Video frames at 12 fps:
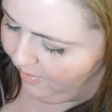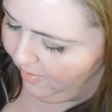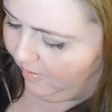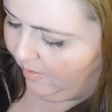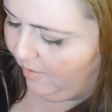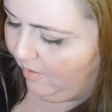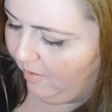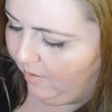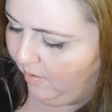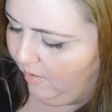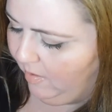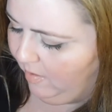
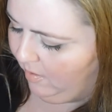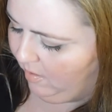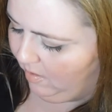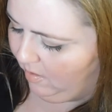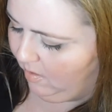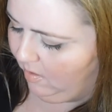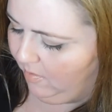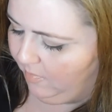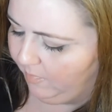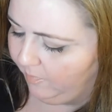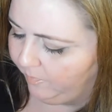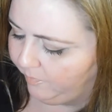
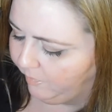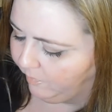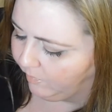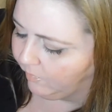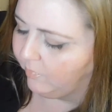Nobody speaks.